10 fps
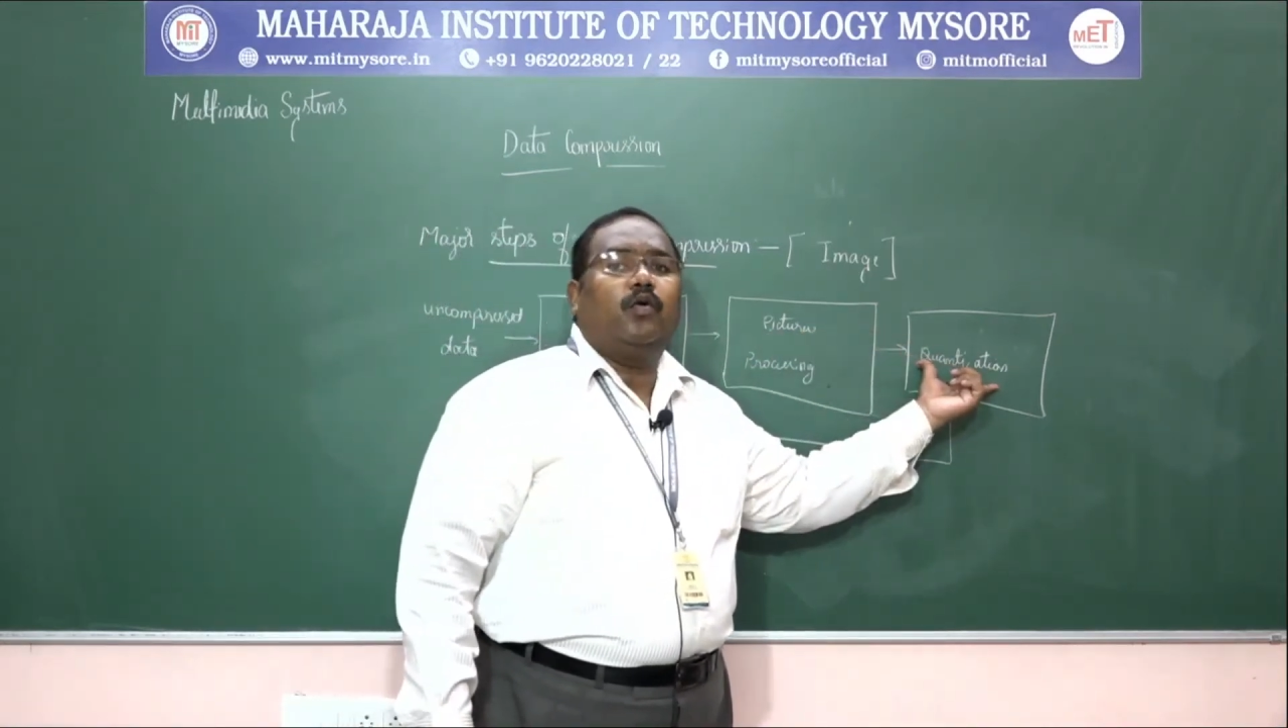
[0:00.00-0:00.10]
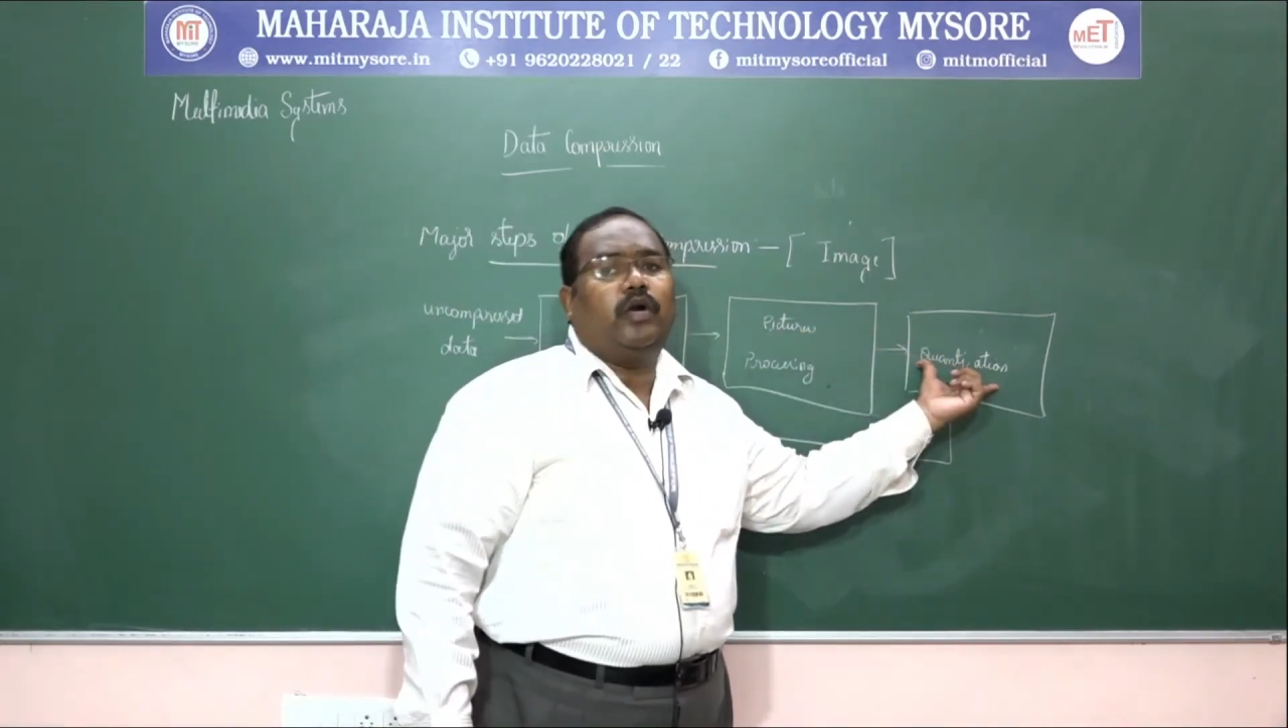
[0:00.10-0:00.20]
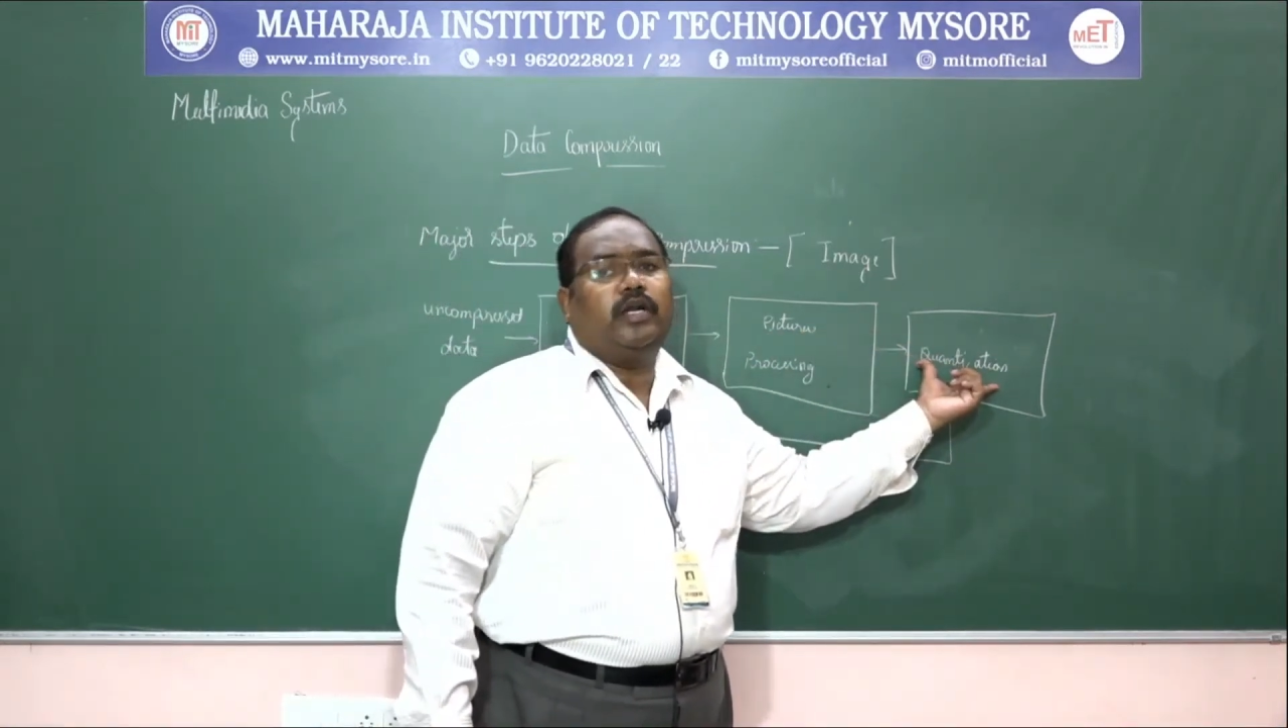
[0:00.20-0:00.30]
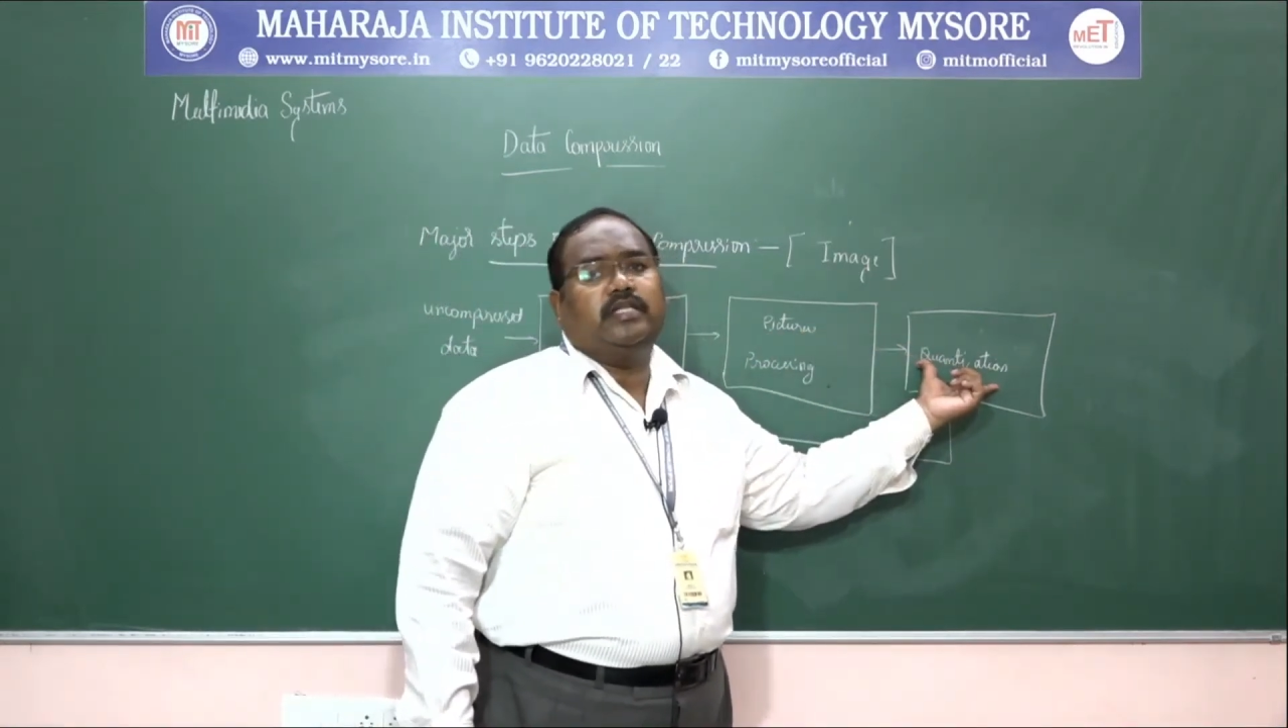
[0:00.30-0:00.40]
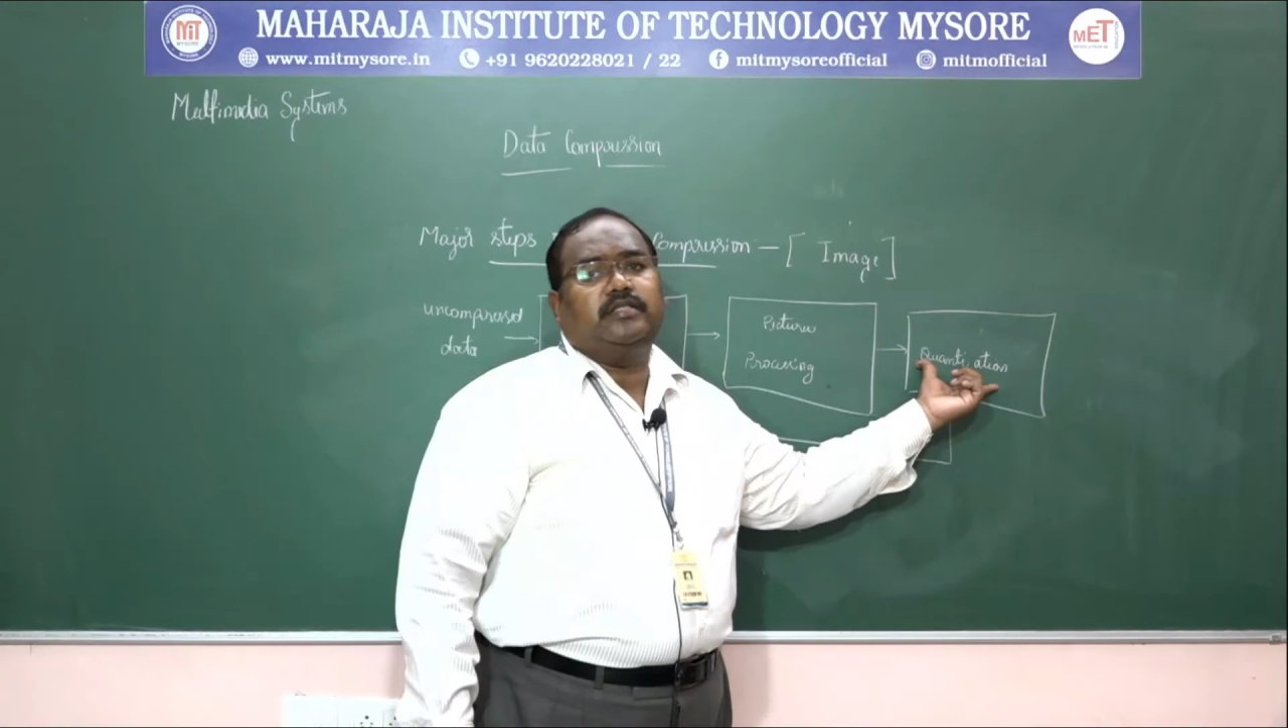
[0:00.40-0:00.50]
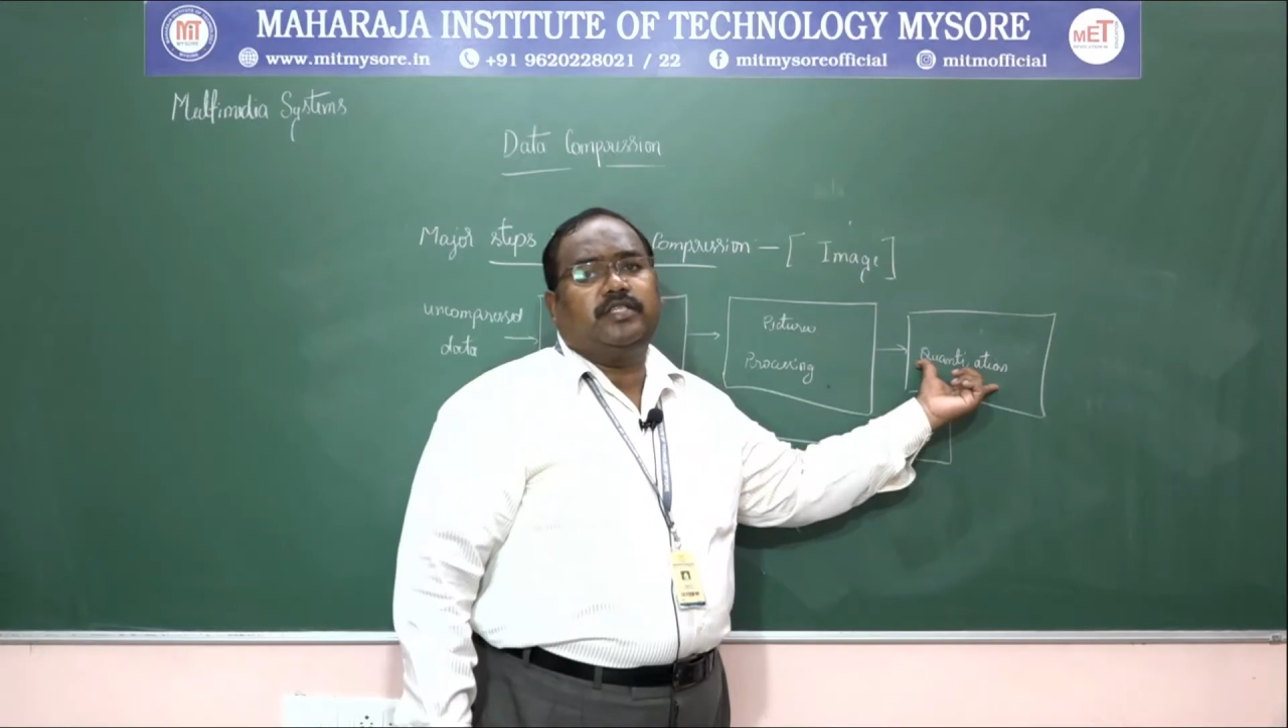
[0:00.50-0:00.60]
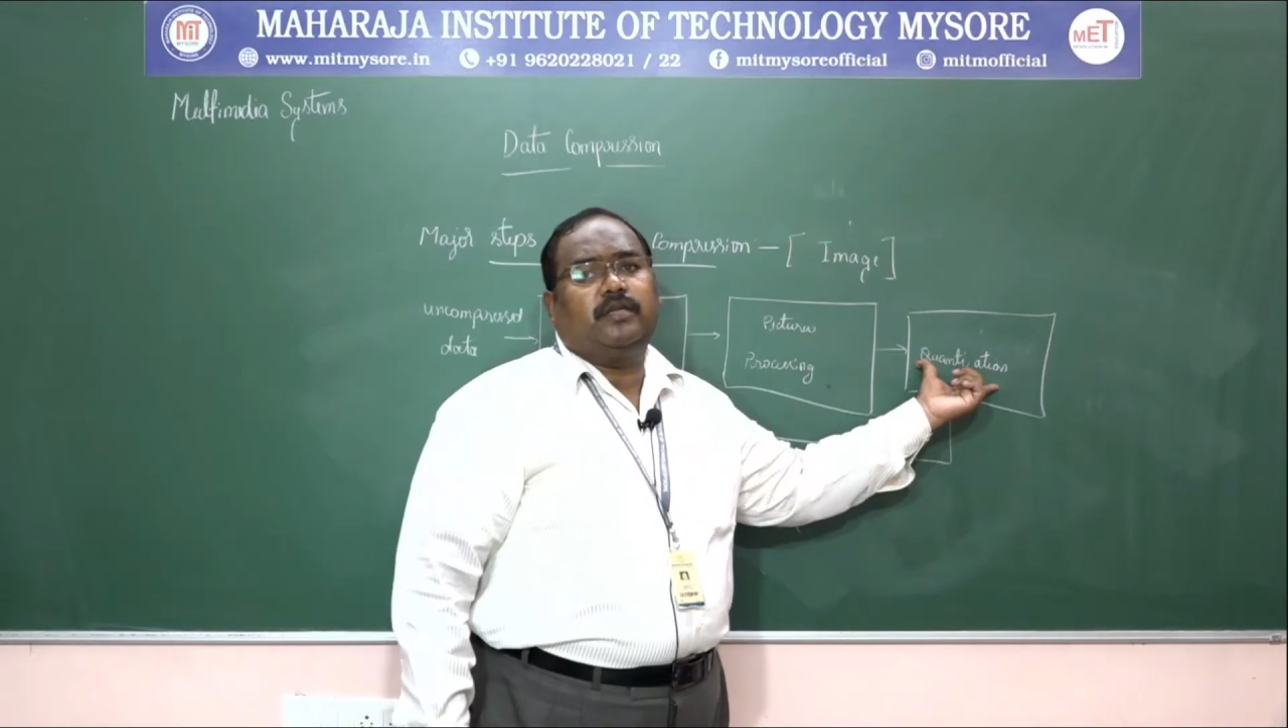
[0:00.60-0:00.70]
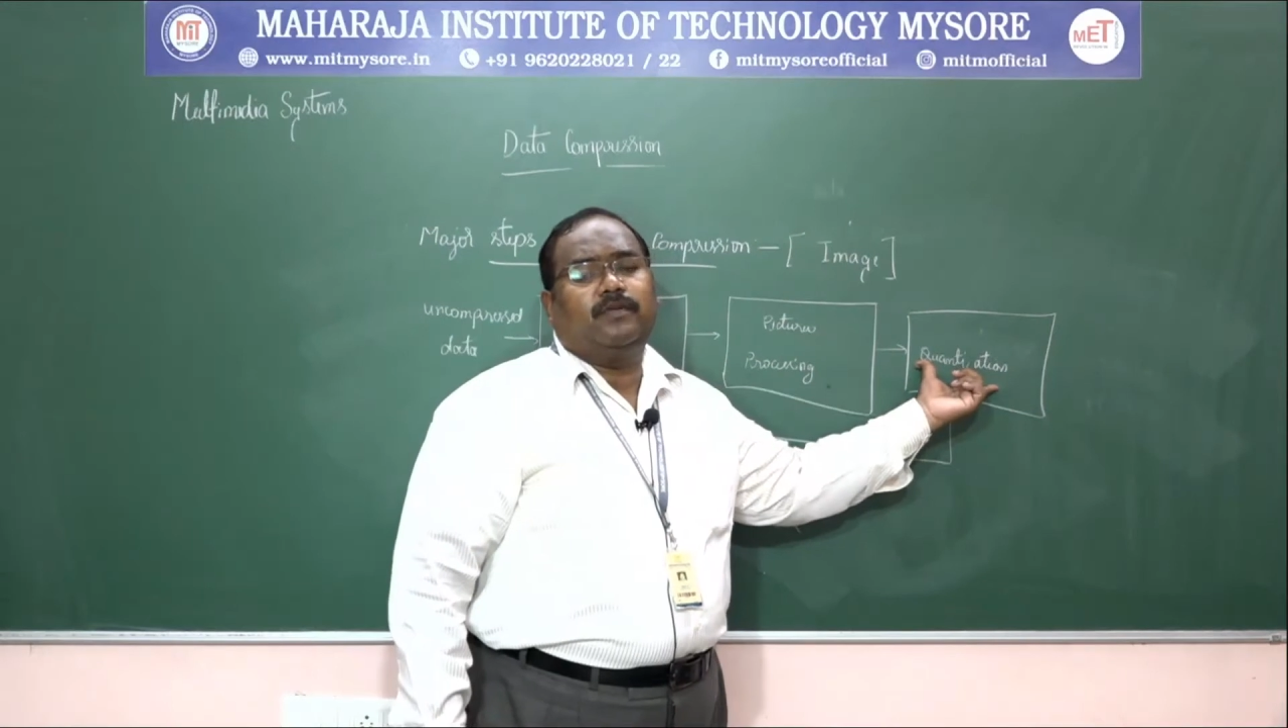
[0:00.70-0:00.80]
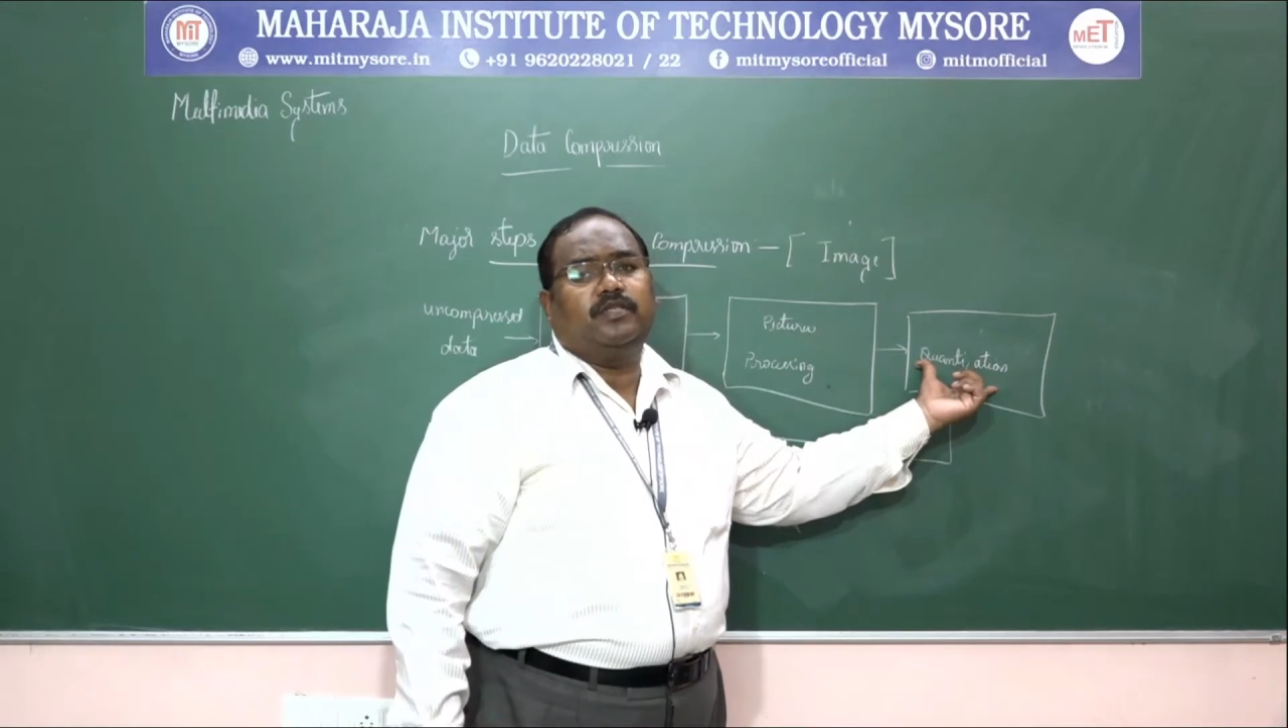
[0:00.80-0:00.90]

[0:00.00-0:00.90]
quantization